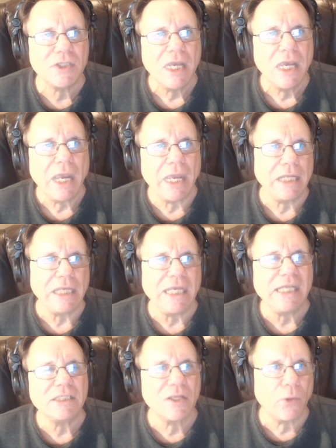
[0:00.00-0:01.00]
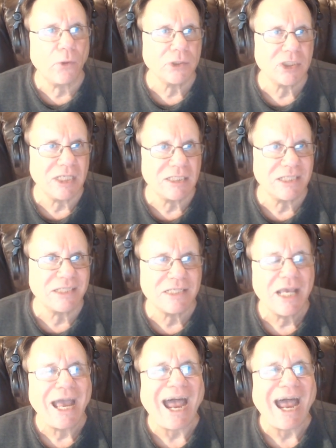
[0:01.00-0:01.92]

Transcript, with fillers: in each of those seasons. I